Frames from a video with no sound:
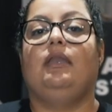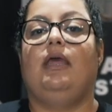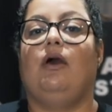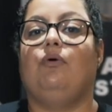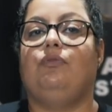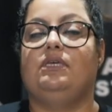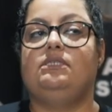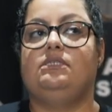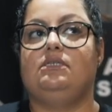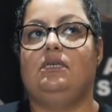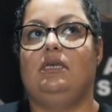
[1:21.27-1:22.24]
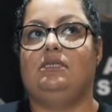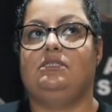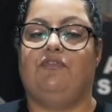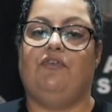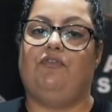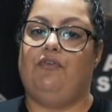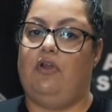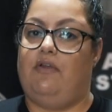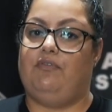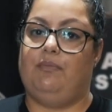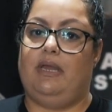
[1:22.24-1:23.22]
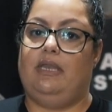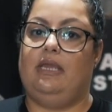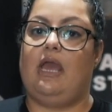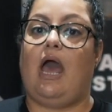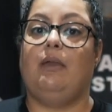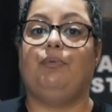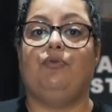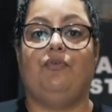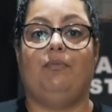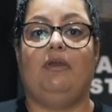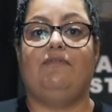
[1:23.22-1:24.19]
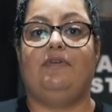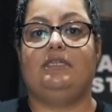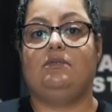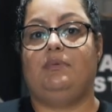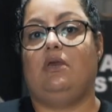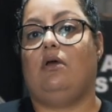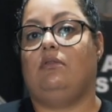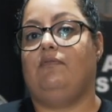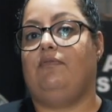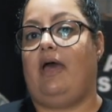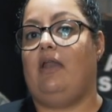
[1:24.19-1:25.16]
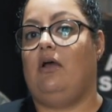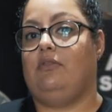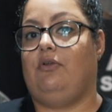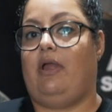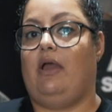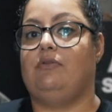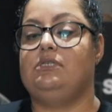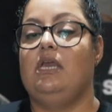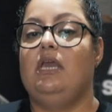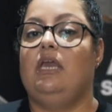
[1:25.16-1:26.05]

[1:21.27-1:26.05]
Now, this is different for everybody. I prefer my feet to be flat on the ground.